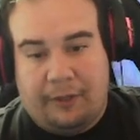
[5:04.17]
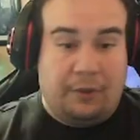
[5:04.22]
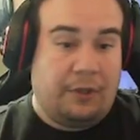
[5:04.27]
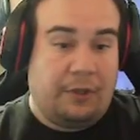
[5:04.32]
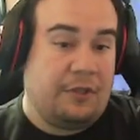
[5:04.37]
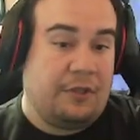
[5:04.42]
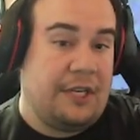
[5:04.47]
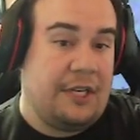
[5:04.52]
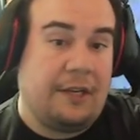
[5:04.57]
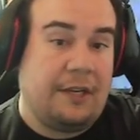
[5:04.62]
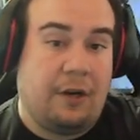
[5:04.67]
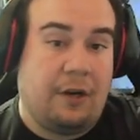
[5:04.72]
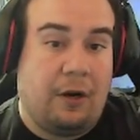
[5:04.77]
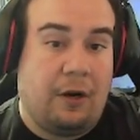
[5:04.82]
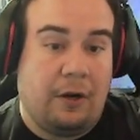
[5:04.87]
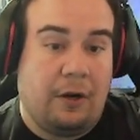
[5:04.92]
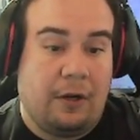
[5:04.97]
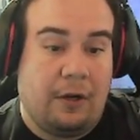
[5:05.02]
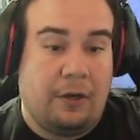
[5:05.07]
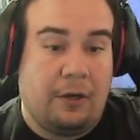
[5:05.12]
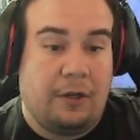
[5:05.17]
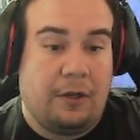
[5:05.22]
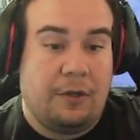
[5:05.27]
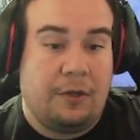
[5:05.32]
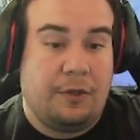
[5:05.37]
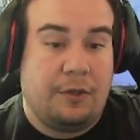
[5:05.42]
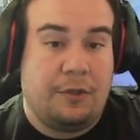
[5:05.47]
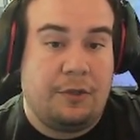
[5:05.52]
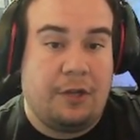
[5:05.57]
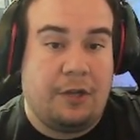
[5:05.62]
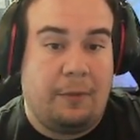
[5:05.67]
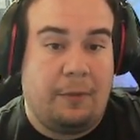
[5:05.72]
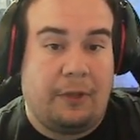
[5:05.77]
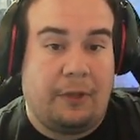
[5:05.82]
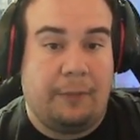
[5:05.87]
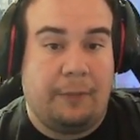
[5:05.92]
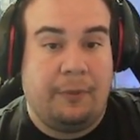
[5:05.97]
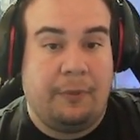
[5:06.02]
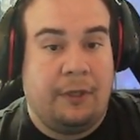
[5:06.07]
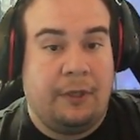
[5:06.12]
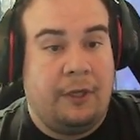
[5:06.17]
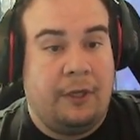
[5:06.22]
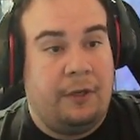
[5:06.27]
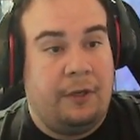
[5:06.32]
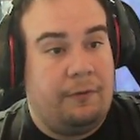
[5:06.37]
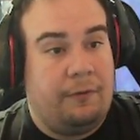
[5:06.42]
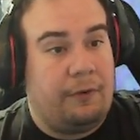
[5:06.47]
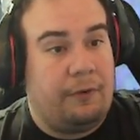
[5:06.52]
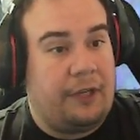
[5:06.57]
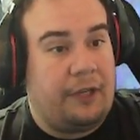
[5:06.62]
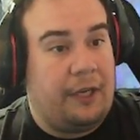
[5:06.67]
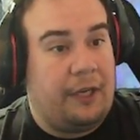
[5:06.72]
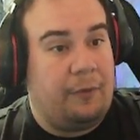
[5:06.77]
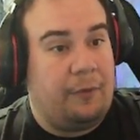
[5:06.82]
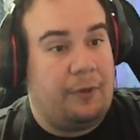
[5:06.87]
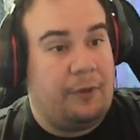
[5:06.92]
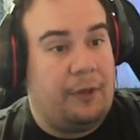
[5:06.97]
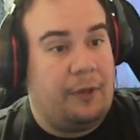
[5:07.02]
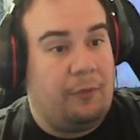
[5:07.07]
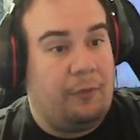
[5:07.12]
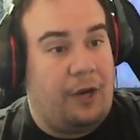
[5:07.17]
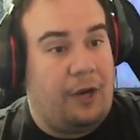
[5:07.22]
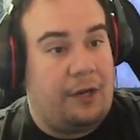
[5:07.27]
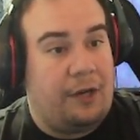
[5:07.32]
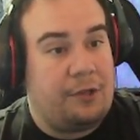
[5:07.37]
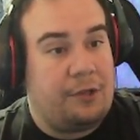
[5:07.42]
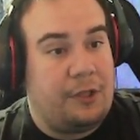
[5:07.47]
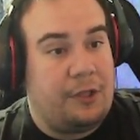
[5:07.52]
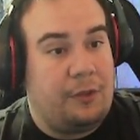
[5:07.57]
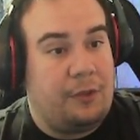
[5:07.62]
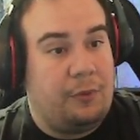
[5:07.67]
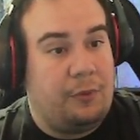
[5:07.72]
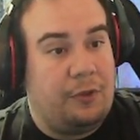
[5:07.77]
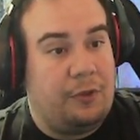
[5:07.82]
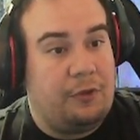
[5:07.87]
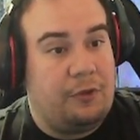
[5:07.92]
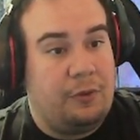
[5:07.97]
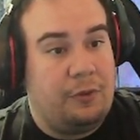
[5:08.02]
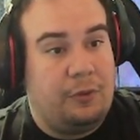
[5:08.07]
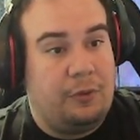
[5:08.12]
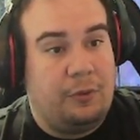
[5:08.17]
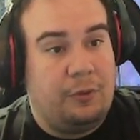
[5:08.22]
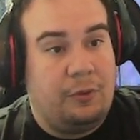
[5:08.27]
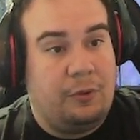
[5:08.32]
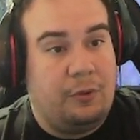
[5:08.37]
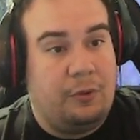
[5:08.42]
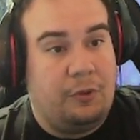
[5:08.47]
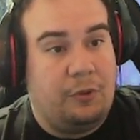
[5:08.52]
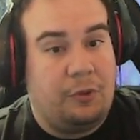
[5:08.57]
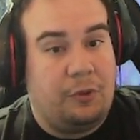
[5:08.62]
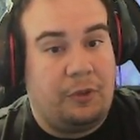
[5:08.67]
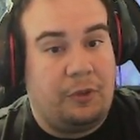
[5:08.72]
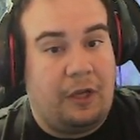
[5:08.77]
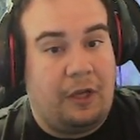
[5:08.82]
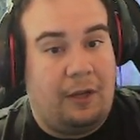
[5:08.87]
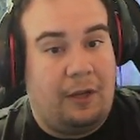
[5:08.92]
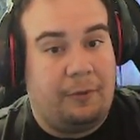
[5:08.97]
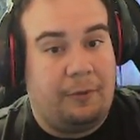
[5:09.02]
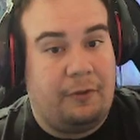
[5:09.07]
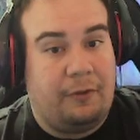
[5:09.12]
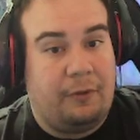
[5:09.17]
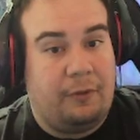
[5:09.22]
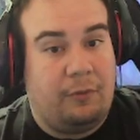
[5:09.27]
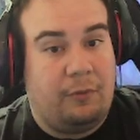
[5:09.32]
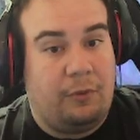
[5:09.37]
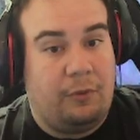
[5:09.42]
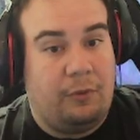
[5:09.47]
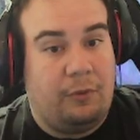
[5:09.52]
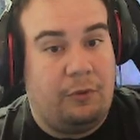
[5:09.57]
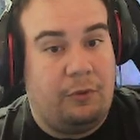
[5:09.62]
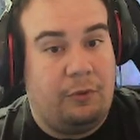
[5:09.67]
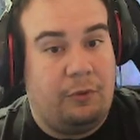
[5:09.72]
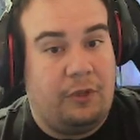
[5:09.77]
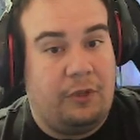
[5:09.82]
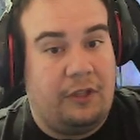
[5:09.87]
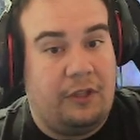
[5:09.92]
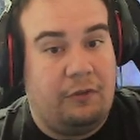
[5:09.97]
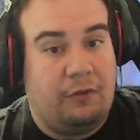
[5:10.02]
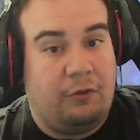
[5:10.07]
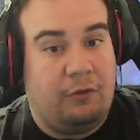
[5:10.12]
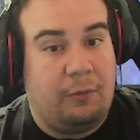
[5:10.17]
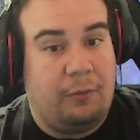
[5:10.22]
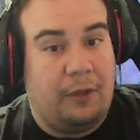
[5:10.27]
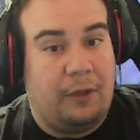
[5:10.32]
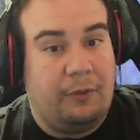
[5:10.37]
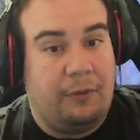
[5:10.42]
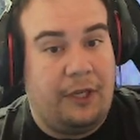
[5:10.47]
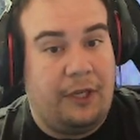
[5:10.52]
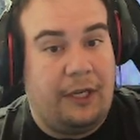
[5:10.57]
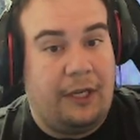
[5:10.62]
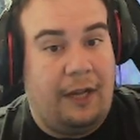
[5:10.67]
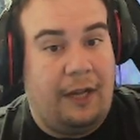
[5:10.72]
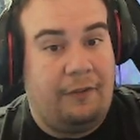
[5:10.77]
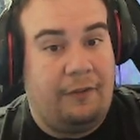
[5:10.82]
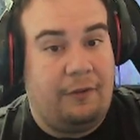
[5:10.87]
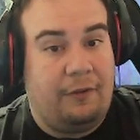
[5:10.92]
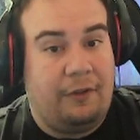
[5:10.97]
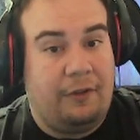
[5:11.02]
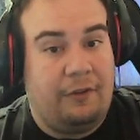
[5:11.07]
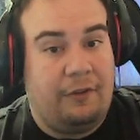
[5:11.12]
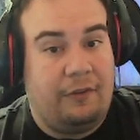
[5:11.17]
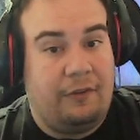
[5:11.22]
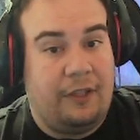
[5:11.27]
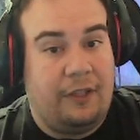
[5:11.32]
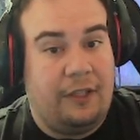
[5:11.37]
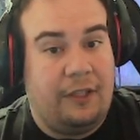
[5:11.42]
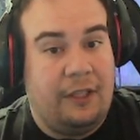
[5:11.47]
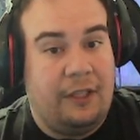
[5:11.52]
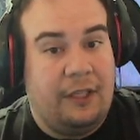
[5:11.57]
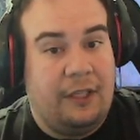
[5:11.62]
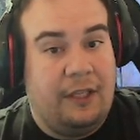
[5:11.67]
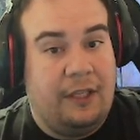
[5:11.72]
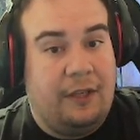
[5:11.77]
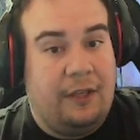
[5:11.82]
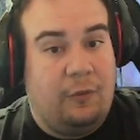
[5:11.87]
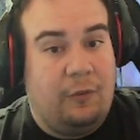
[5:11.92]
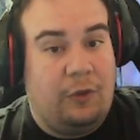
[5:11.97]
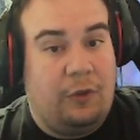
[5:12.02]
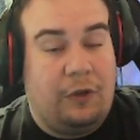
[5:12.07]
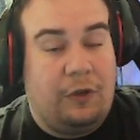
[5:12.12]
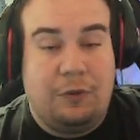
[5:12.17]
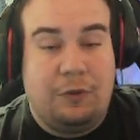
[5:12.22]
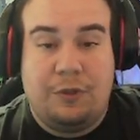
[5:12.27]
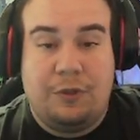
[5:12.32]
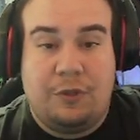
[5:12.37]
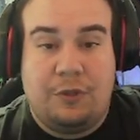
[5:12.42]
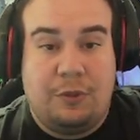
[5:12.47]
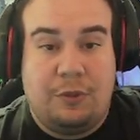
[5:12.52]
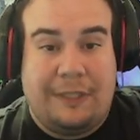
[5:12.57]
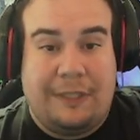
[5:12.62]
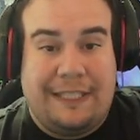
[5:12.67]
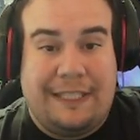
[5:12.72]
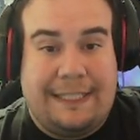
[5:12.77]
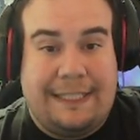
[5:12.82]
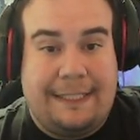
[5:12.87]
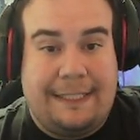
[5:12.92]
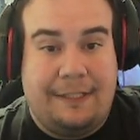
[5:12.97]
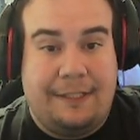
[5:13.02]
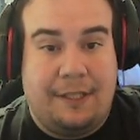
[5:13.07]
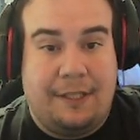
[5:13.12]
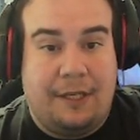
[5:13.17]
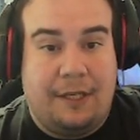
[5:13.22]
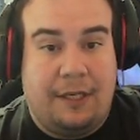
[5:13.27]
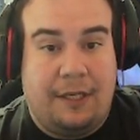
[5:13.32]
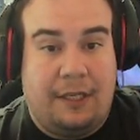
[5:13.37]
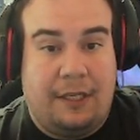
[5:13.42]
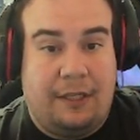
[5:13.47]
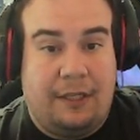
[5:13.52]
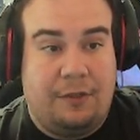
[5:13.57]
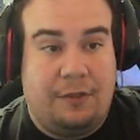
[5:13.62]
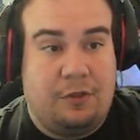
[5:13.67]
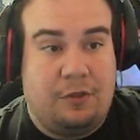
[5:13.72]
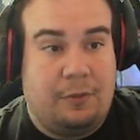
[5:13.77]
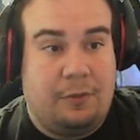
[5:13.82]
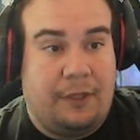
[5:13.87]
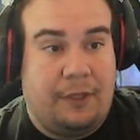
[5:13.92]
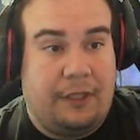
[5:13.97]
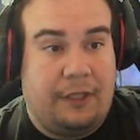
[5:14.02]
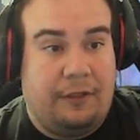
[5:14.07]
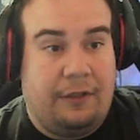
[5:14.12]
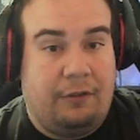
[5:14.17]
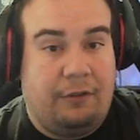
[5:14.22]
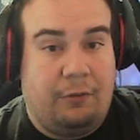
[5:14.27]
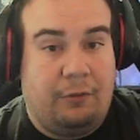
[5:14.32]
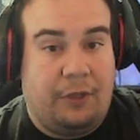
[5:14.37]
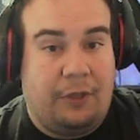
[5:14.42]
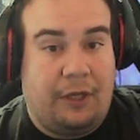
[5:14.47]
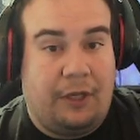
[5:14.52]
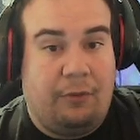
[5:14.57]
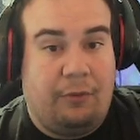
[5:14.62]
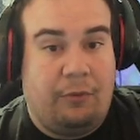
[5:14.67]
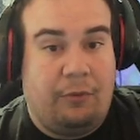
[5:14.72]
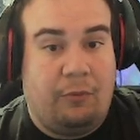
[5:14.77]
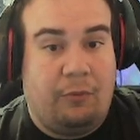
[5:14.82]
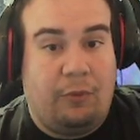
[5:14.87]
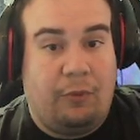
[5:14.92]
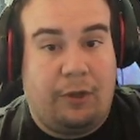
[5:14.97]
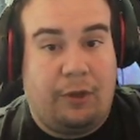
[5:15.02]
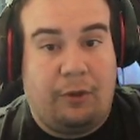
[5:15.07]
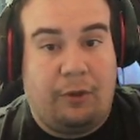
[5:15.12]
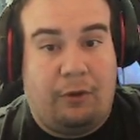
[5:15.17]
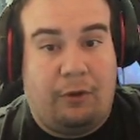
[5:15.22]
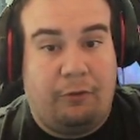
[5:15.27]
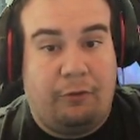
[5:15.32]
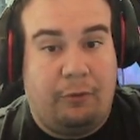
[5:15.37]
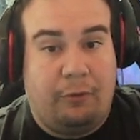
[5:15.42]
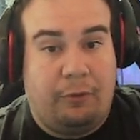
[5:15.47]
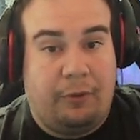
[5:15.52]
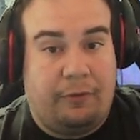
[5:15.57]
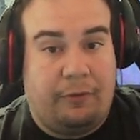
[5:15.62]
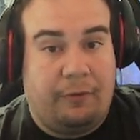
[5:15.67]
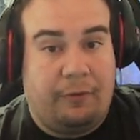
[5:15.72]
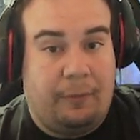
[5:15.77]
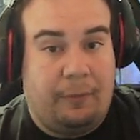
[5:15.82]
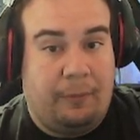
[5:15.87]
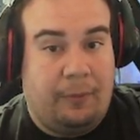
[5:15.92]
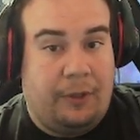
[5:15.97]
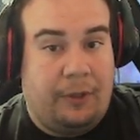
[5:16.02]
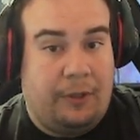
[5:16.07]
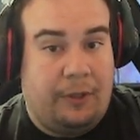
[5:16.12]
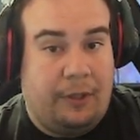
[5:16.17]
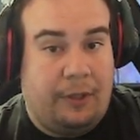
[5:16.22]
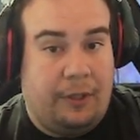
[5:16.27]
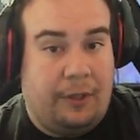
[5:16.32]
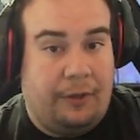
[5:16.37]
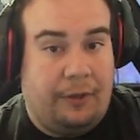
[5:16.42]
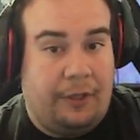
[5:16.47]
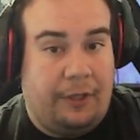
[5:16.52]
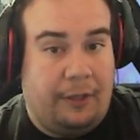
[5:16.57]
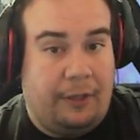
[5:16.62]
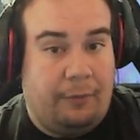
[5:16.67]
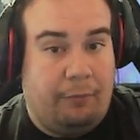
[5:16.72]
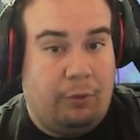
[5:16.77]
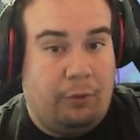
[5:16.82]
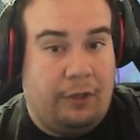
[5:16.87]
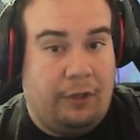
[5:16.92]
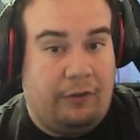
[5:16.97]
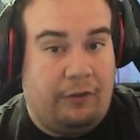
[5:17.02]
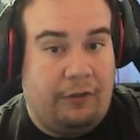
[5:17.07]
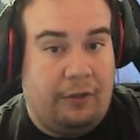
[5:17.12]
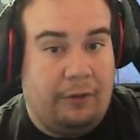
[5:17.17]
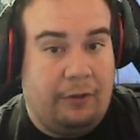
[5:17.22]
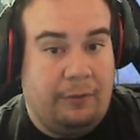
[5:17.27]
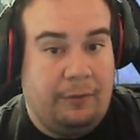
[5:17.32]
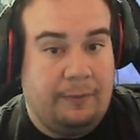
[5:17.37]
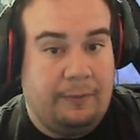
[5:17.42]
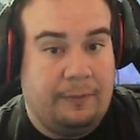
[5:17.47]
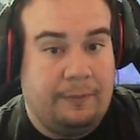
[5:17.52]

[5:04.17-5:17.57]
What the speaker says: We're gonna take our top clip for our camera and we're actually going to do the opposite. We'll do the zoom out. And as you can see, when you're just doing the zooming in and zooming out, we could also do it from the points here,